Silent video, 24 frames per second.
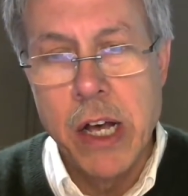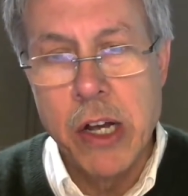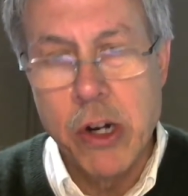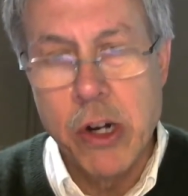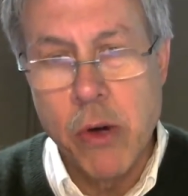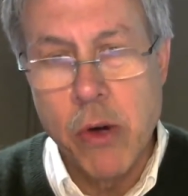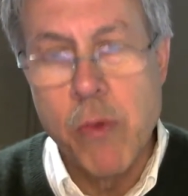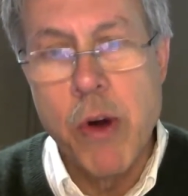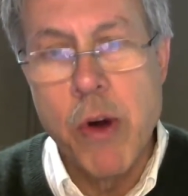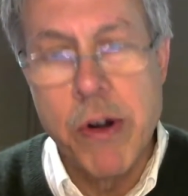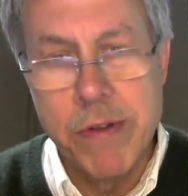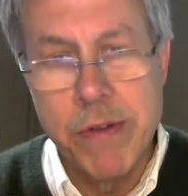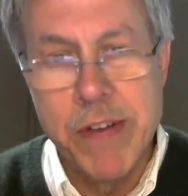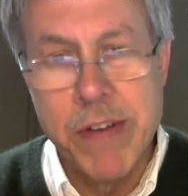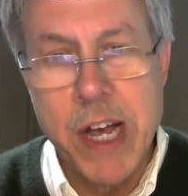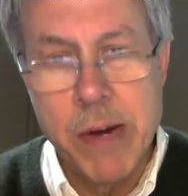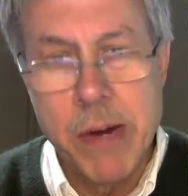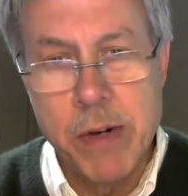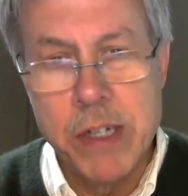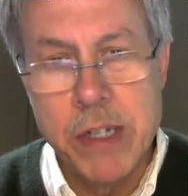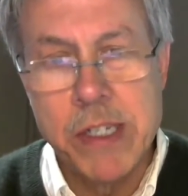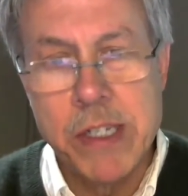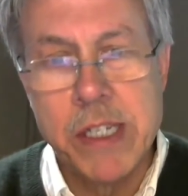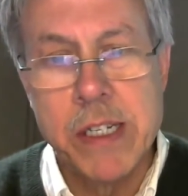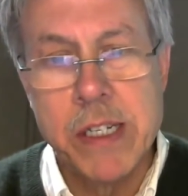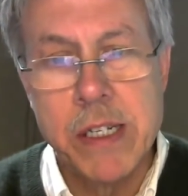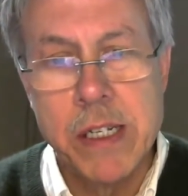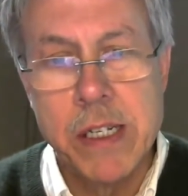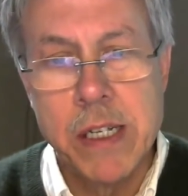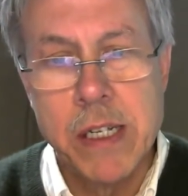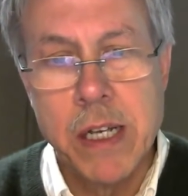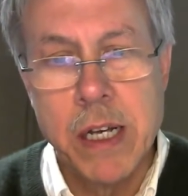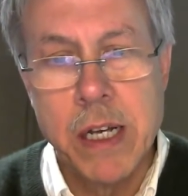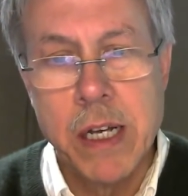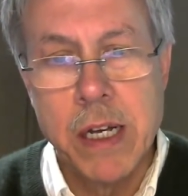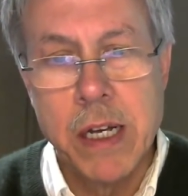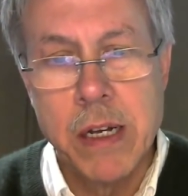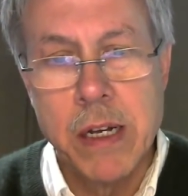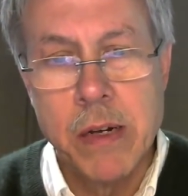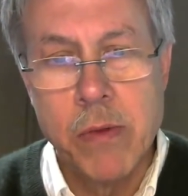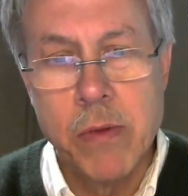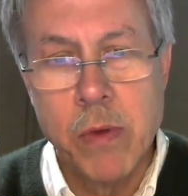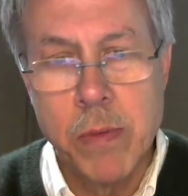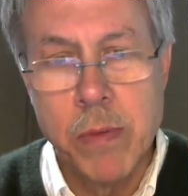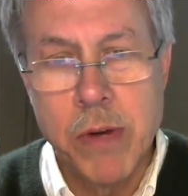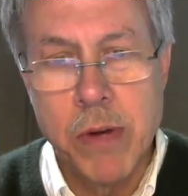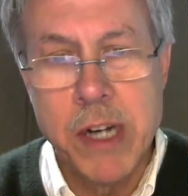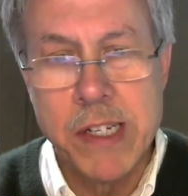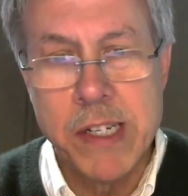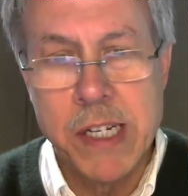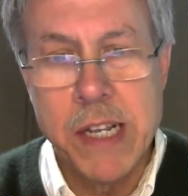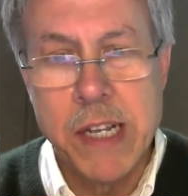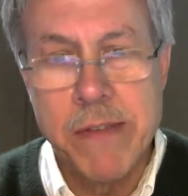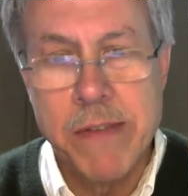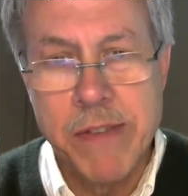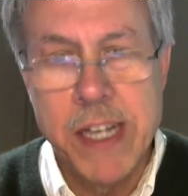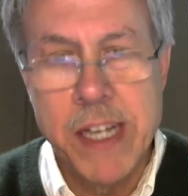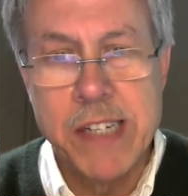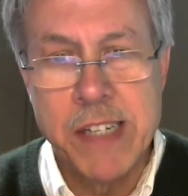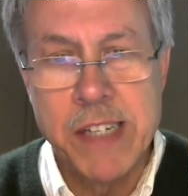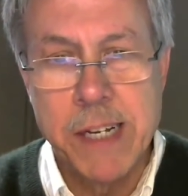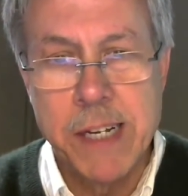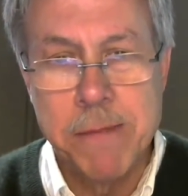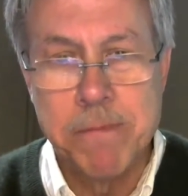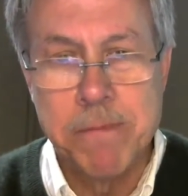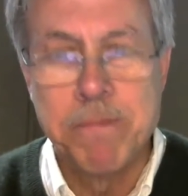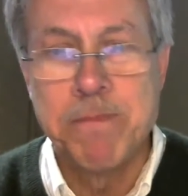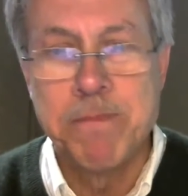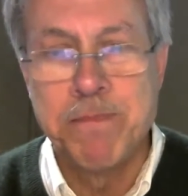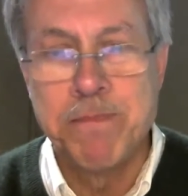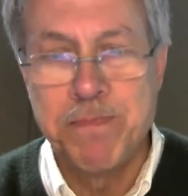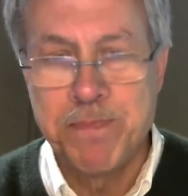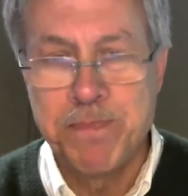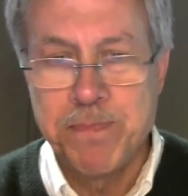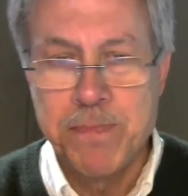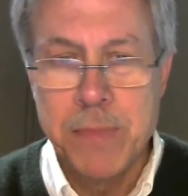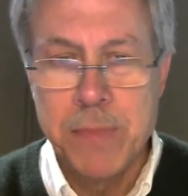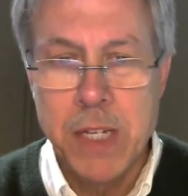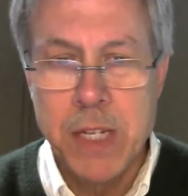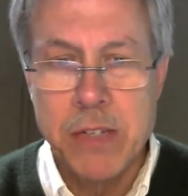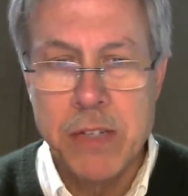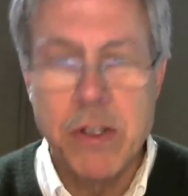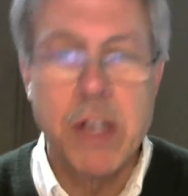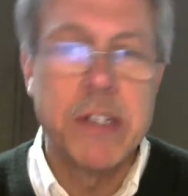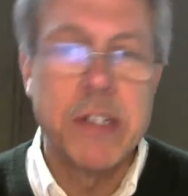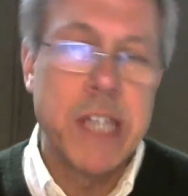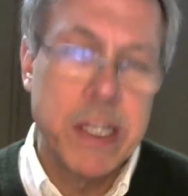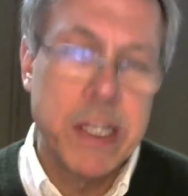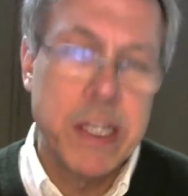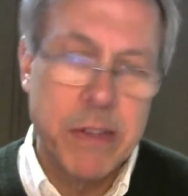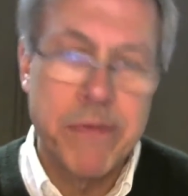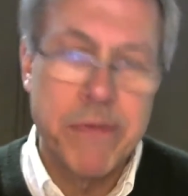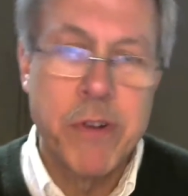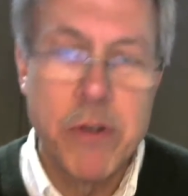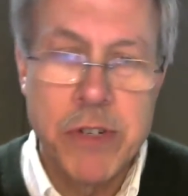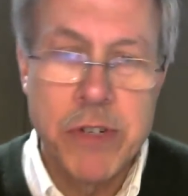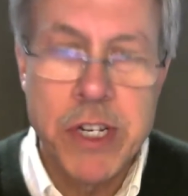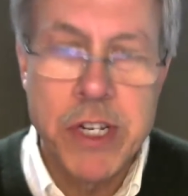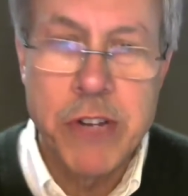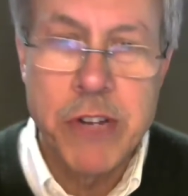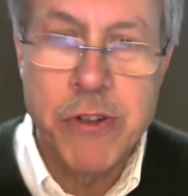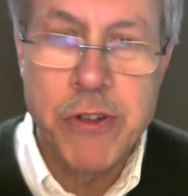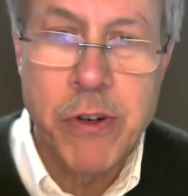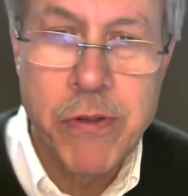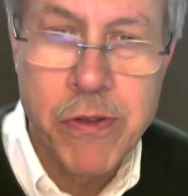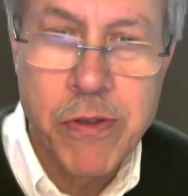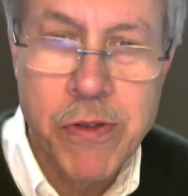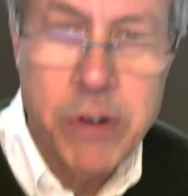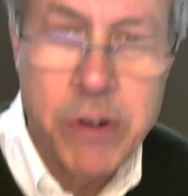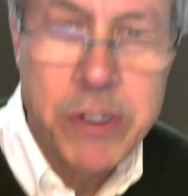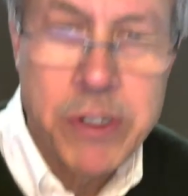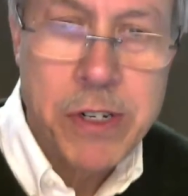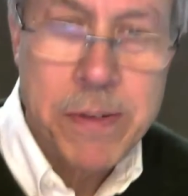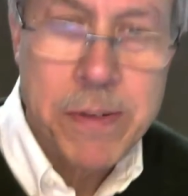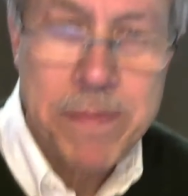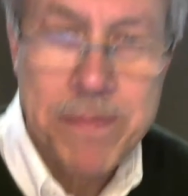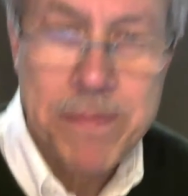coronavirus we're presently facing? So I'll take the first issue first.